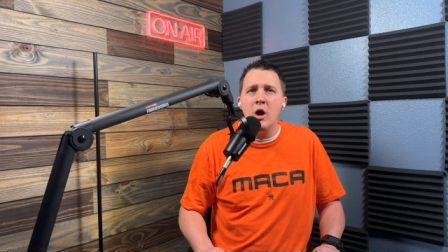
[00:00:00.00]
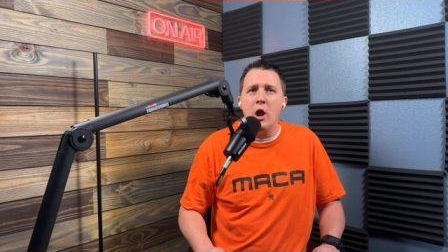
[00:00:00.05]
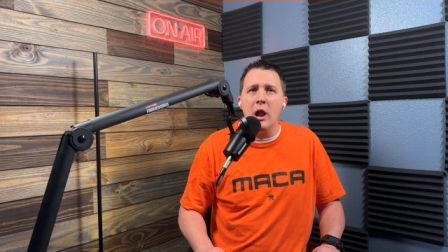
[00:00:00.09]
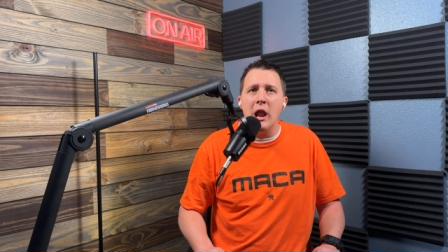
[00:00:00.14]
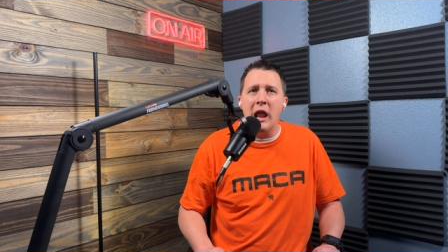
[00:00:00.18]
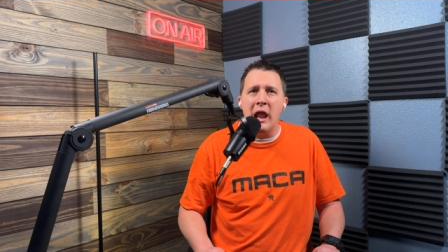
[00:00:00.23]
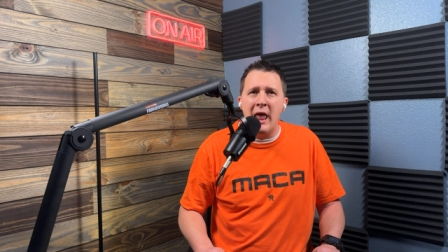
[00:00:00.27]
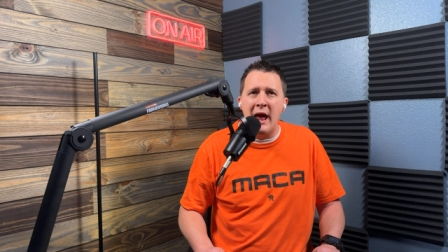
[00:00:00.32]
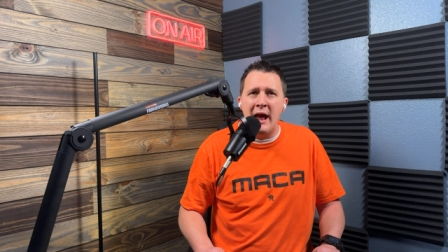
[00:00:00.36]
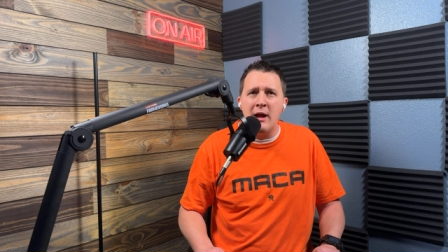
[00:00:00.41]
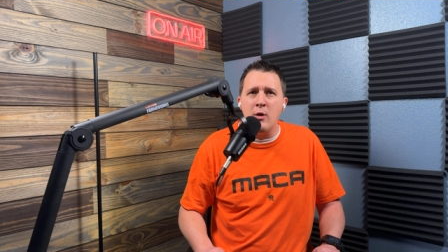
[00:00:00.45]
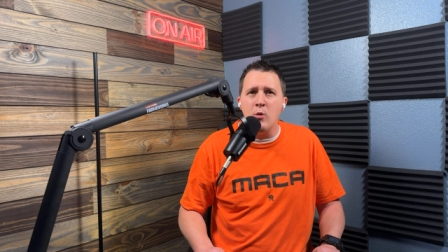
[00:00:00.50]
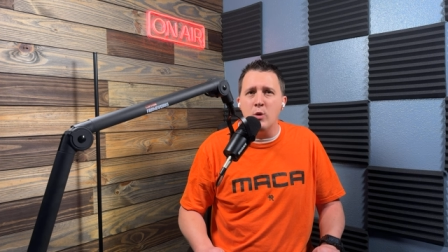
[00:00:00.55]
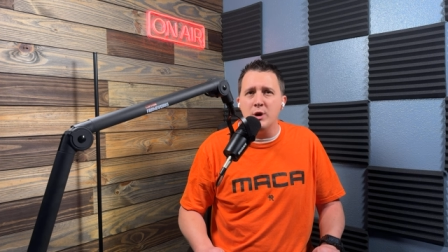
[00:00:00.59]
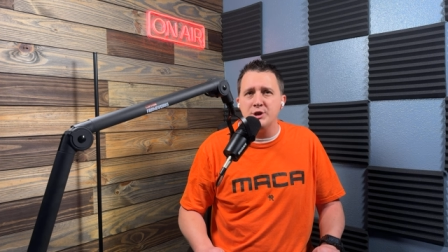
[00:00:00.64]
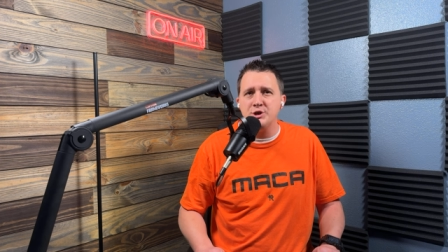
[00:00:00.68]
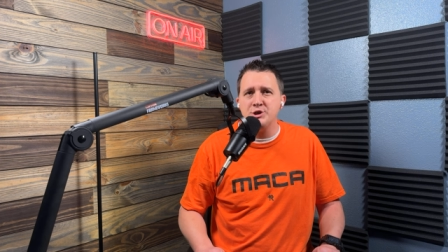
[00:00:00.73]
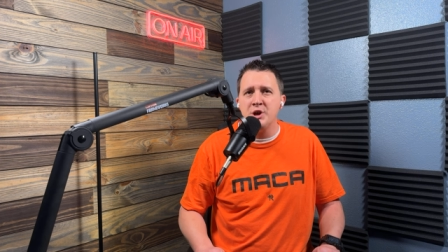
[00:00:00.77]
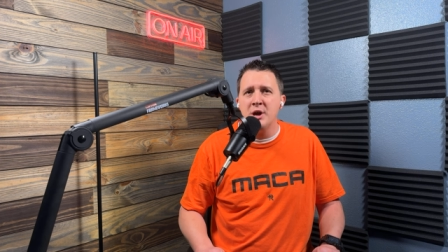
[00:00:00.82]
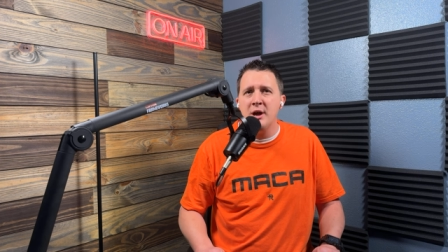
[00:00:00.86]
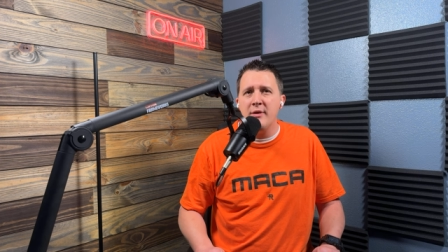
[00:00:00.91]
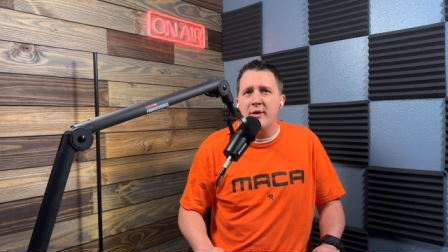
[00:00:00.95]

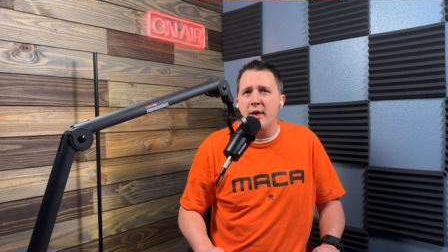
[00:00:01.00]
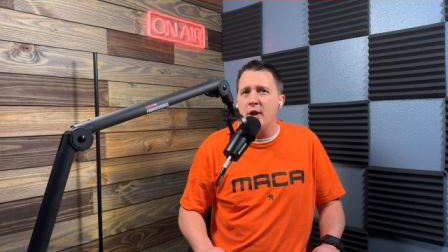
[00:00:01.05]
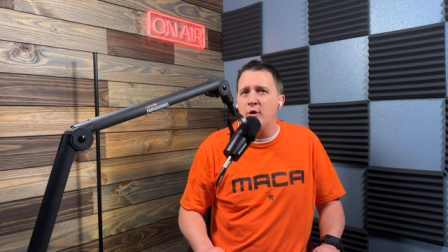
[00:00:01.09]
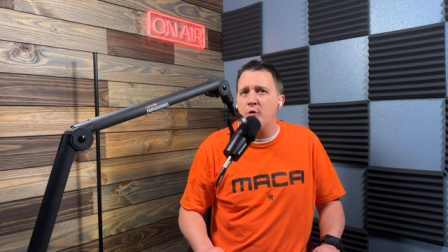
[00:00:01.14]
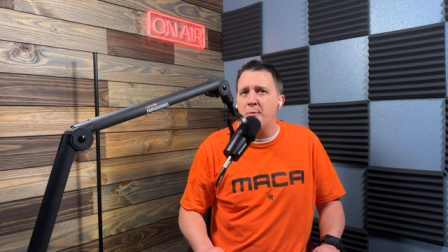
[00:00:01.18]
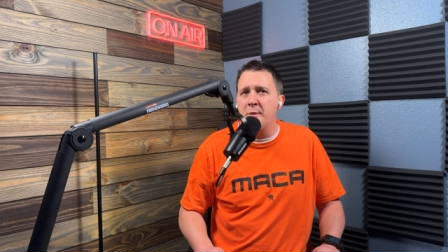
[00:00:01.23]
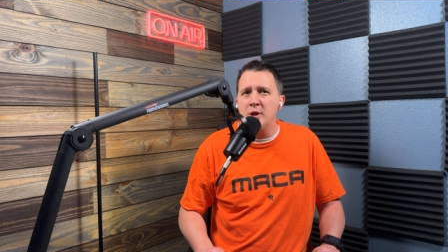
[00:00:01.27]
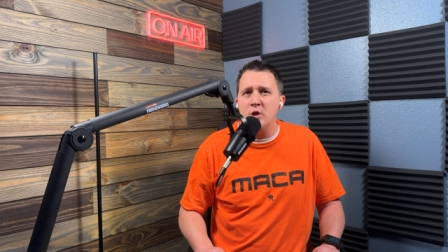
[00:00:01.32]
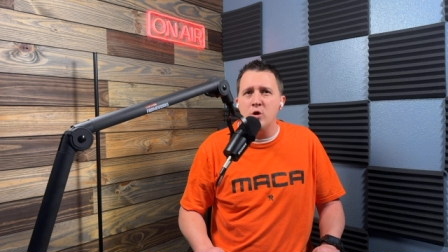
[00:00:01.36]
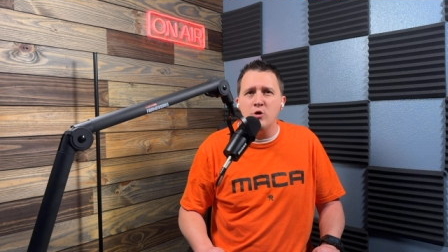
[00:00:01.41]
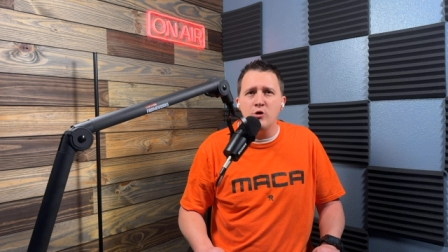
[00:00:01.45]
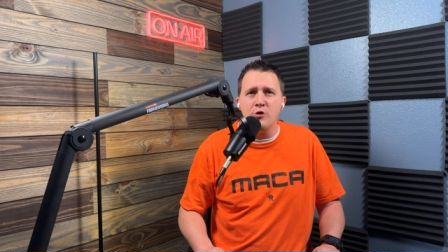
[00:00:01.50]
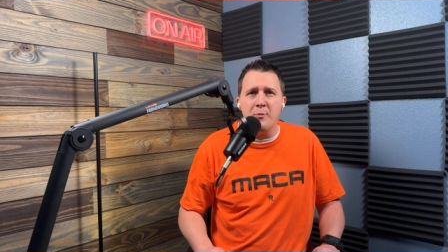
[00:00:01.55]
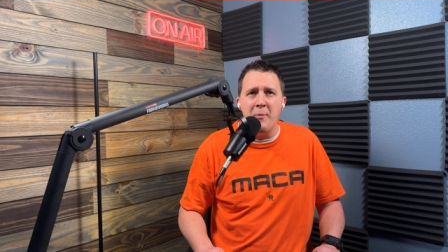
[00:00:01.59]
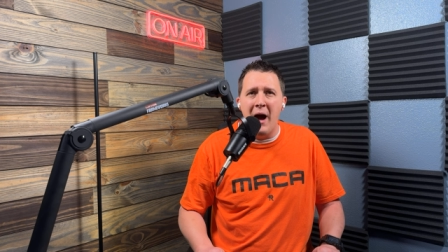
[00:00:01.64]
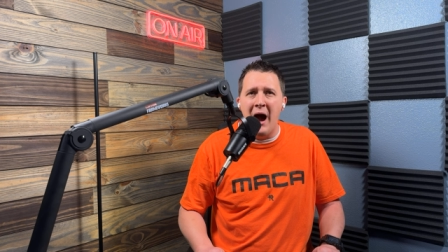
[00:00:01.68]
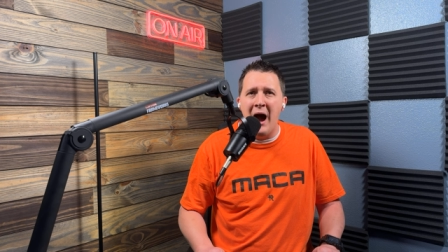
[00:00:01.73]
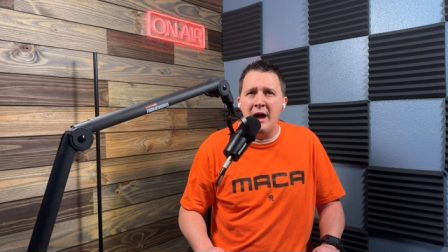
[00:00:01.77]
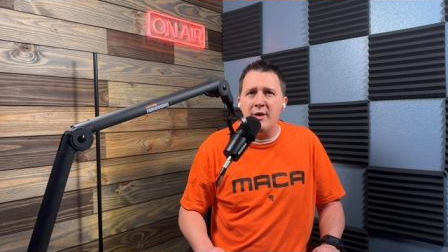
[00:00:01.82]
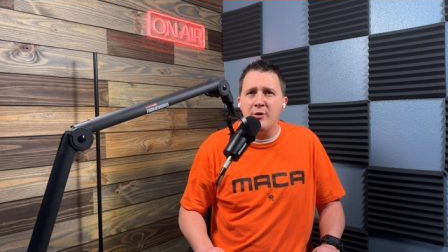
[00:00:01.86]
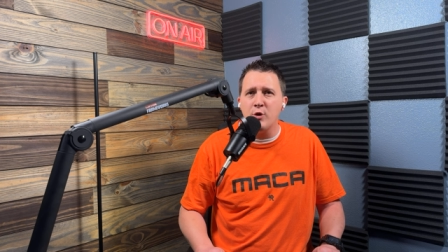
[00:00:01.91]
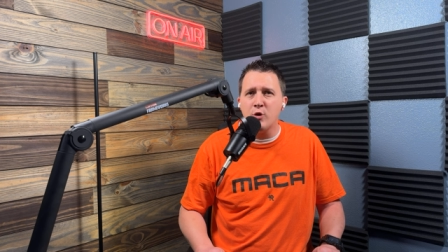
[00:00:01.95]
language that has been used
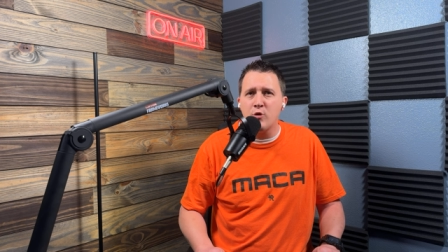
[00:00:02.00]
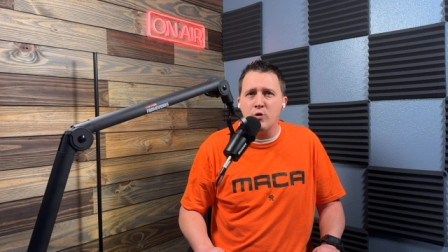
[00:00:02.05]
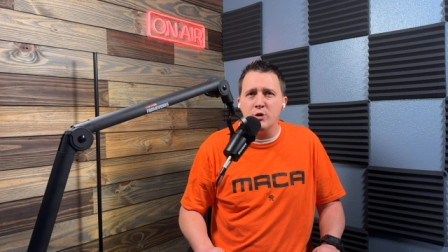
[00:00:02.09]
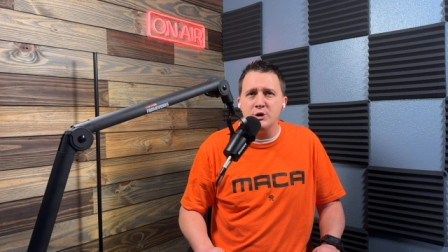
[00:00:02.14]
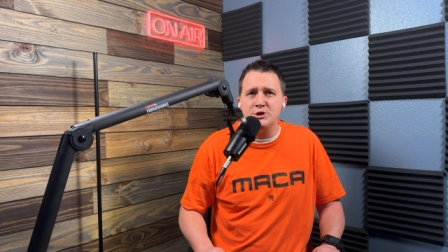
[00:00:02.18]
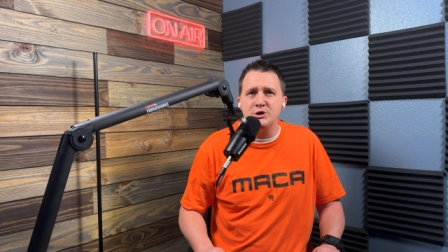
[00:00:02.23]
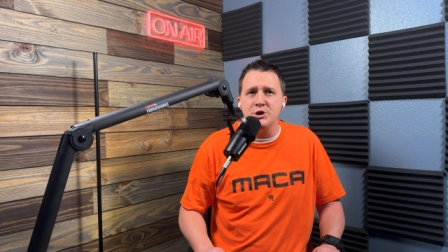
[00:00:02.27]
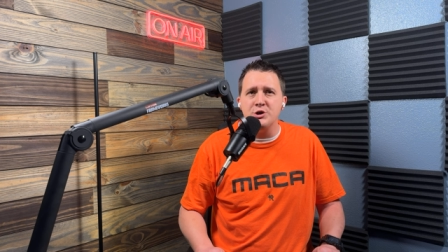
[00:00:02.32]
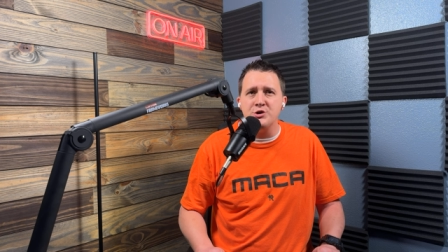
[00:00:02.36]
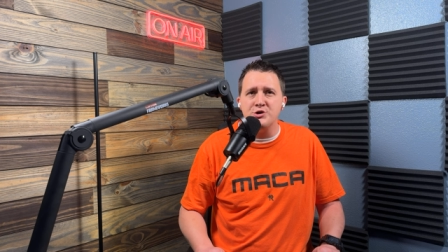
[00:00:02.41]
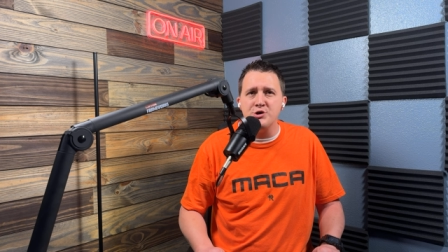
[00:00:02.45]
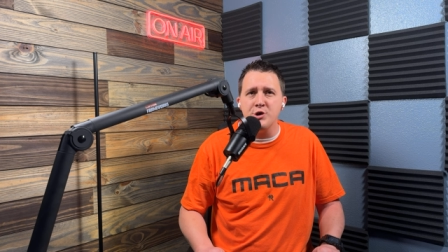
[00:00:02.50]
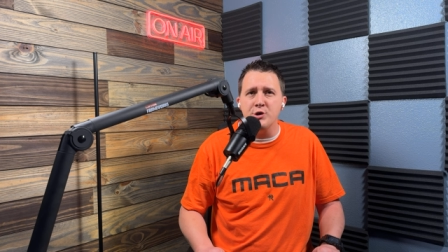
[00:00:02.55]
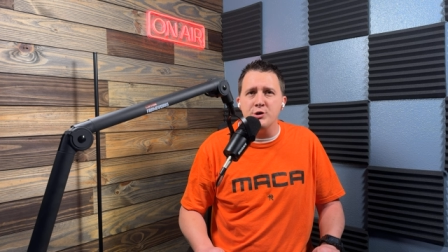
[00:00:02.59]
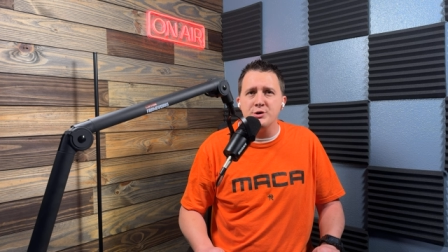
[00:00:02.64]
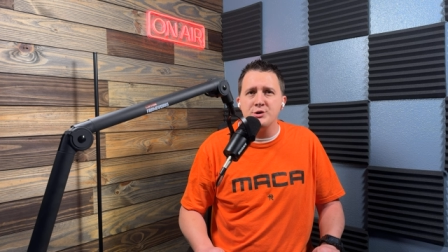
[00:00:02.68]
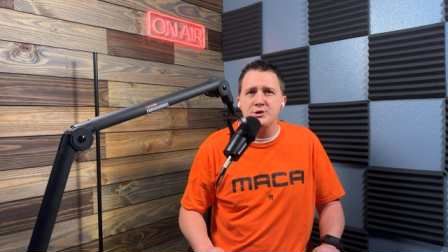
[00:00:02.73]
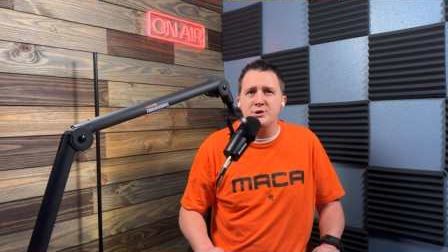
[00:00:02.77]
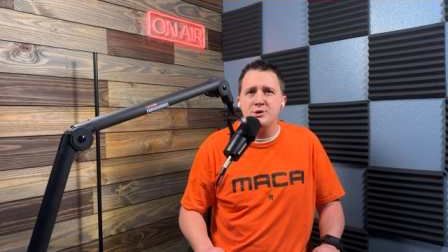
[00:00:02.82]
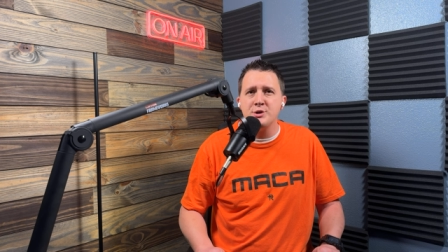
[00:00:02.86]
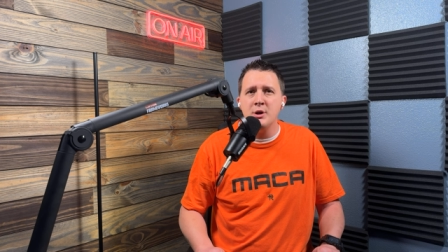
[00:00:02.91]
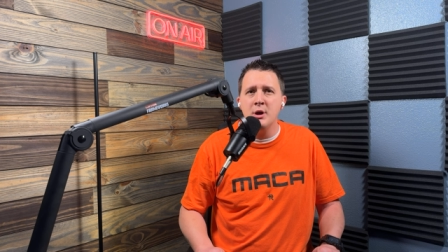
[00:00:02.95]
by the Christian
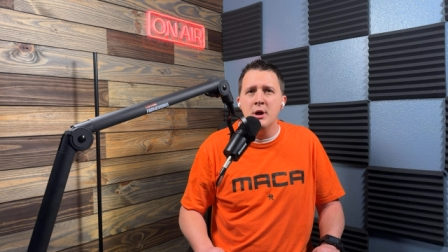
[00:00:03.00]
church.